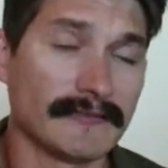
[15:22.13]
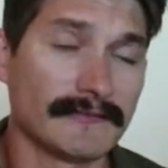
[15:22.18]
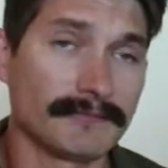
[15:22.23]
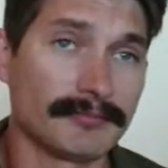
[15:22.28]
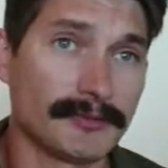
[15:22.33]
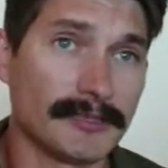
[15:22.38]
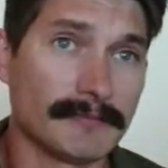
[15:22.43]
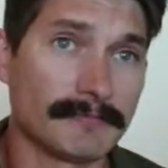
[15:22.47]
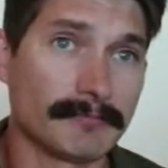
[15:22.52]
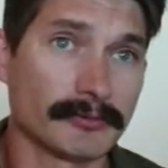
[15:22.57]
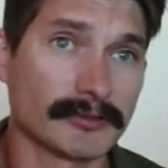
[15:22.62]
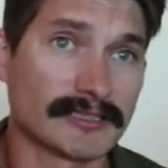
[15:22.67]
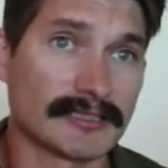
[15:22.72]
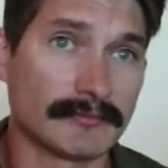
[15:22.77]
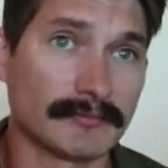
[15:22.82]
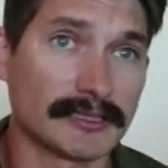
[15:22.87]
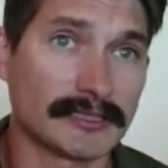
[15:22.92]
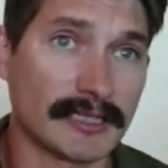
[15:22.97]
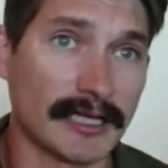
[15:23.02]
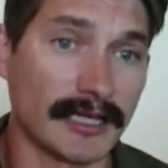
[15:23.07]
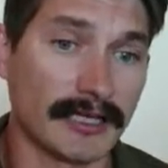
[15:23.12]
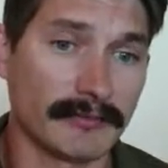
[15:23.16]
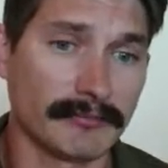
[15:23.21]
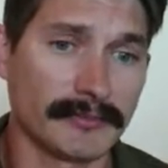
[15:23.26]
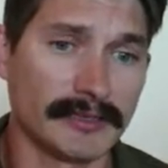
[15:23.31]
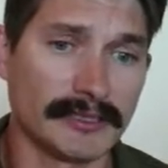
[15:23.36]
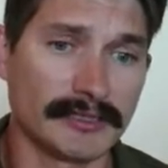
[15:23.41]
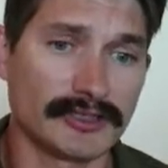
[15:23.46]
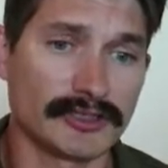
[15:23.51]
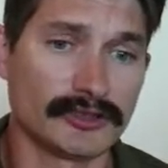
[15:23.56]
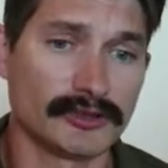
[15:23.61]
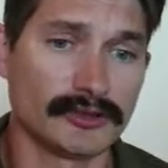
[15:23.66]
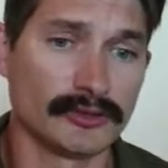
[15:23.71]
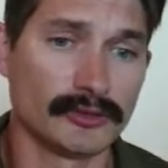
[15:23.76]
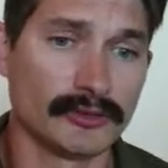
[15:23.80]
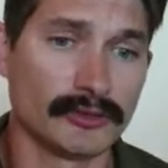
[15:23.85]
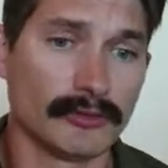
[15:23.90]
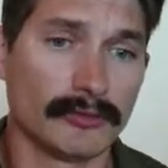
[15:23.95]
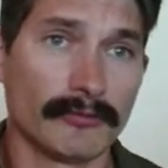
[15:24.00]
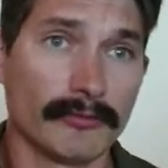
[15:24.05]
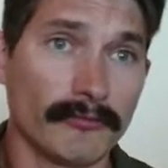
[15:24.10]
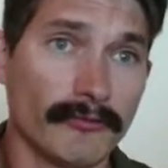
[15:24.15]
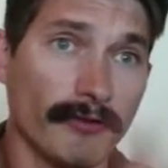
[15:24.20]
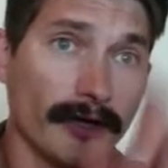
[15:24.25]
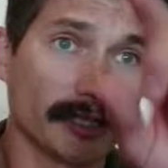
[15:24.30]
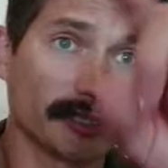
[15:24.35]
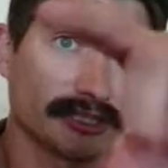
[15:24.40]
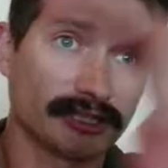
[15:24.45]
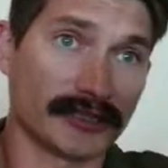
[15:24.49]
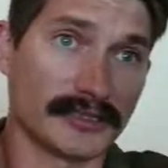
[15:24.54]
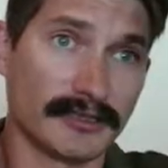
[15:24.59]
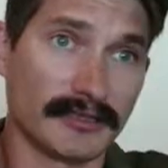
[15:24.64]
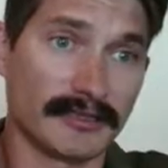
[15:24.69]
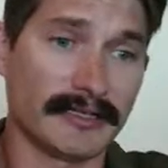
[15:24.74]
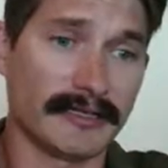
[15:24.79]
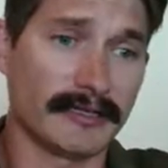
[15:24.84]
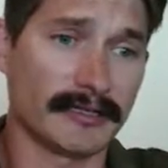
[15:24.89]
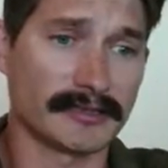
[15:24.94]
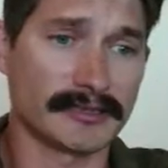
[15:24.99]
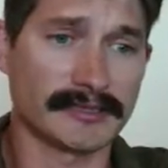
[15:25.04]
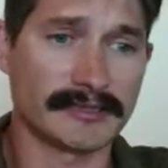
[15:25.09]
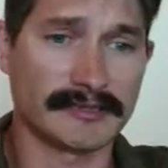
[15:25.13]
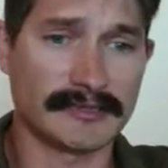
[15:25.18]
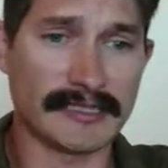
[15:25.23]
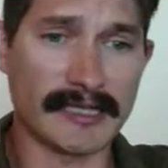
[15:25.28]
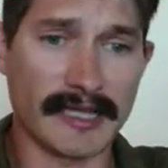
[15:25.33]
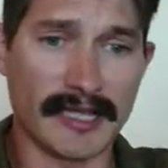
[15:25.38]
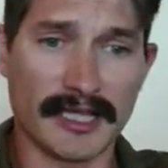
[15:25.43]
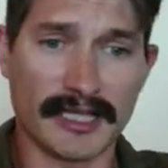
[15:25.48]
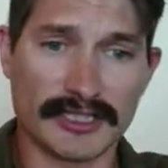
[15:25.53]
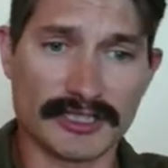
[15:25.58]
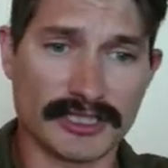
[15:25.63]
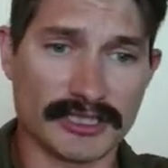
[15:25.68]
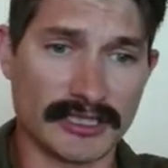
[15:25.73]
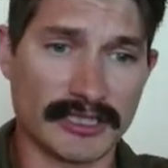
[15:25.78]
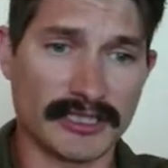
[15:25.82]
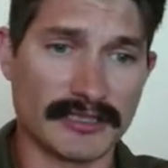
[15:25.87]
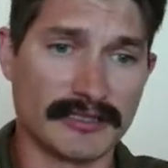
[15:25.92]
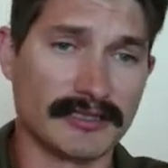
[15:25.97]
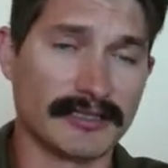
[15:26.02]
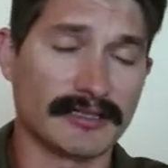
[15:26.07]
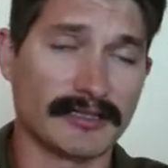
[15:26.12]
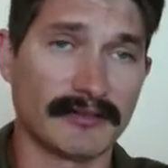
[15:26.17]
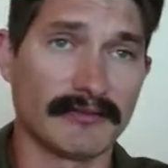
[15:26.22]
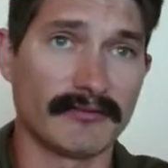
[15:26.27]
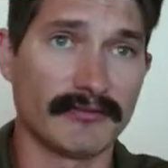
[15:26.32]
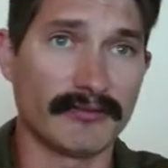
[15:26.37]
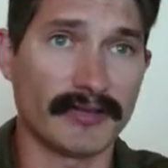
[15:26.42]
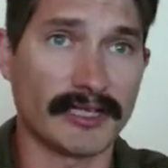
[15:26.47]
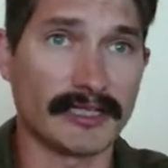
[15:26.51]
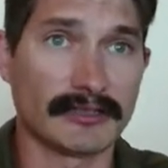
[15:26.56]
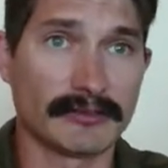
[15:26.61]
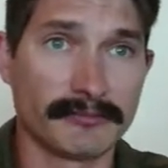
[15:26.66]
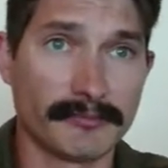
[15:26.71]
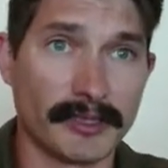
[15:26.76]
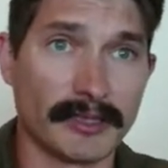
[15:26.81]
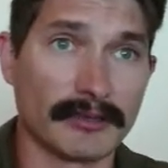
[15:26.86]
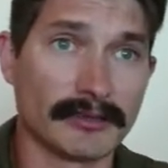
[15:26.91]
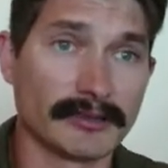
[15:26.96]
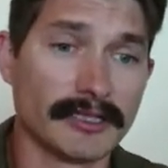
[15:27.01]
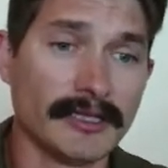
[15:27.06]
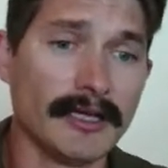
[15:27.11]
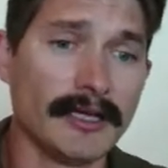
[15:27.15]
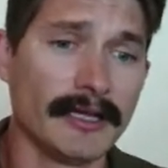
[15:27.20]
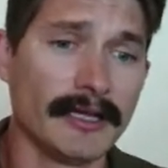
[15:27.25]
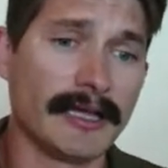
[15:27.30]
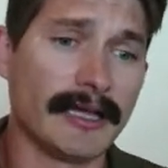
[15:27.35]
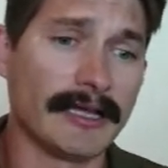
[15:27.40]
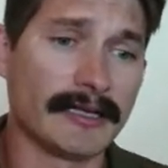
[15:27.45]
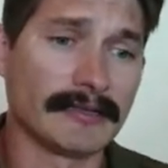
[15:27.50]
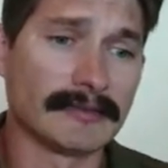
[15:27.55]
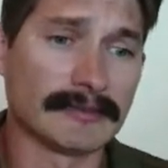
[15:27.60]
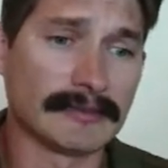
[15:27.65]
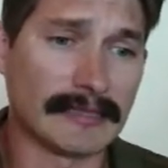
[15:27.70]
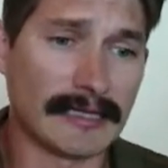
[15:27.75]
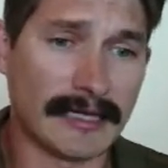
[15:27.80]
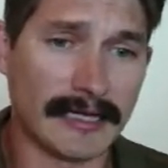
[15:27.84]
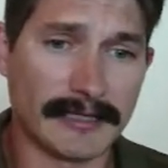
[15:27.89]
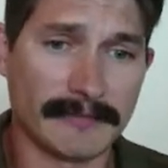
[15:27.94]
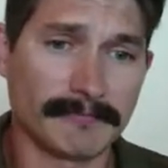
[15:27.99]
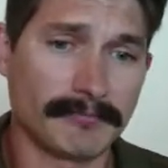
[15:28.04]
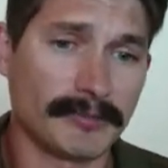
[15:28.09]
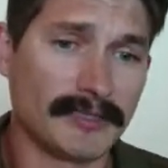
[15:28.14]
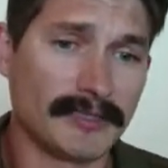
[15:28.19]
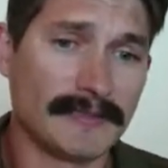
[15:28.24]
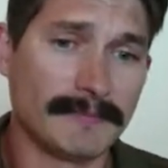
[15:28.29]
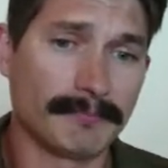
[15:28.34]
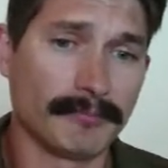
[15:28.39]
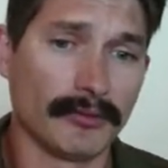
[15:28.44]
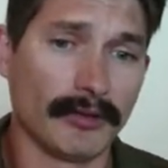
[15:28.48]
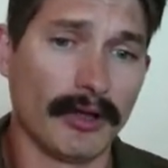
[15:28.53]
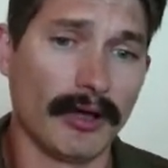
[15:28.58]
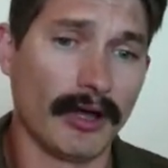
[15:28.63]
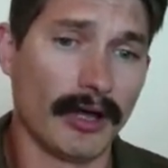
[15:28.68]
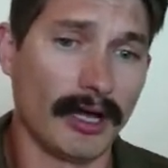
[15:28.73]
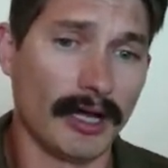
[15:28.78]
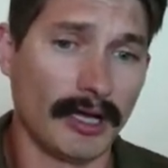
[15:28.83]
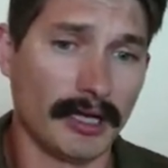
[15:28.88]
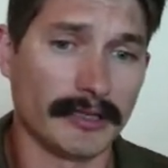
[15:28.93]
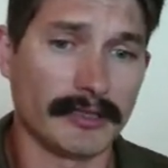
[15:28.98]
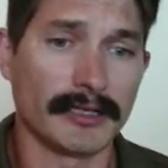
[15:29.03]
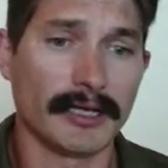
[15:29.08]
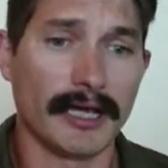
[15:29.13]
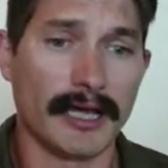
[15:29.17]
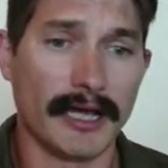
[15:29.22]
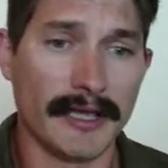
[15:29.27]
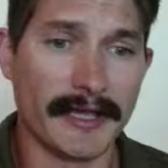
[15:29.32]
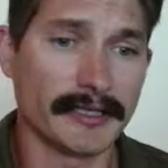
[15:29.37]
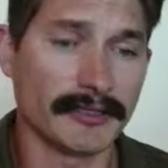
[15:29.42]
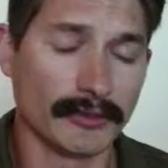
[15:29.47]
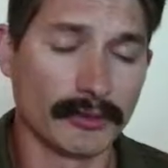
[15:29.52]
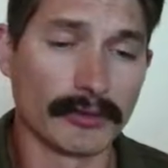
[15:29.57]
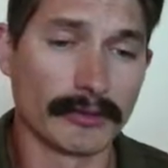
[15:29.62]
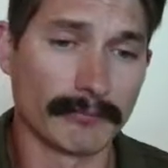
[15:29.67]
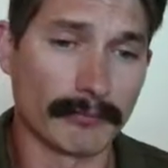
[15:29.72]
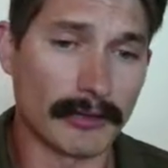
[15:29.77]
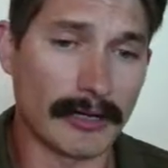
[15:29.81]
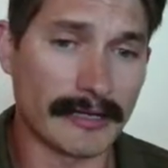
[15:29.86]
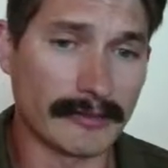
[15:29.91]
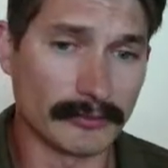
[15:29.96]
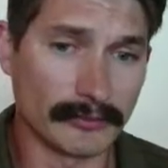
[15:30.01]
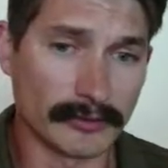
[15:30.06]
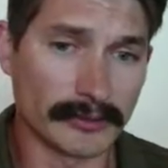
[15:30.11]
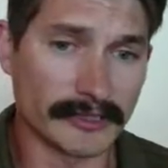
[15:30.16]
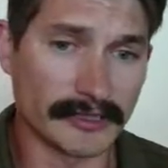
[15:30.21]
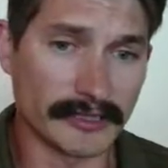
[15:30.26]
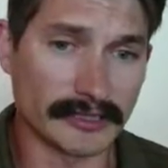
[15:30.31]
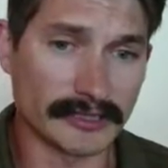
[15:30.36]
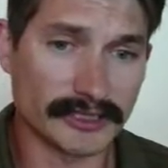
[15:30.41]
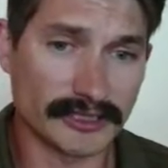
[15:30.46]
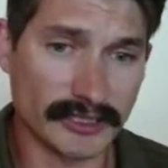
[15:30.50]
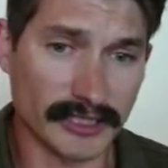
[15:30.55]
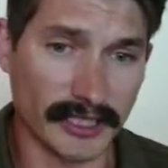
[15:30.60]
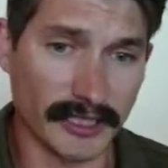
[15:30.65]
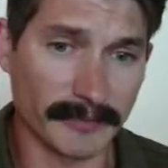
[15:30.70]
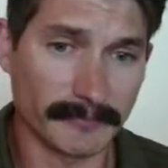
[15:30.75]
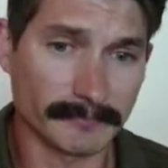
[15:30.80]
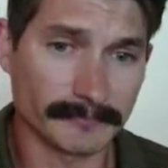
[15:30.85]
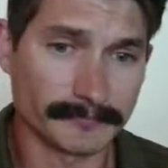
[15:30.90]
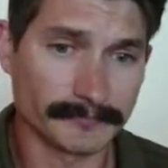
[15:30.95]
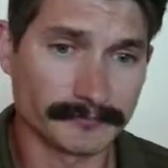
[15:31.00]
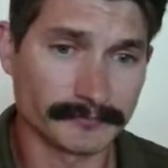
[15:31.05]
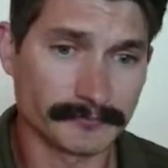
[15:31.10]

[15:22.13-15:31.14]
Give people some autonomy to function their stage in the conveyor belt and align people on a core priority each time.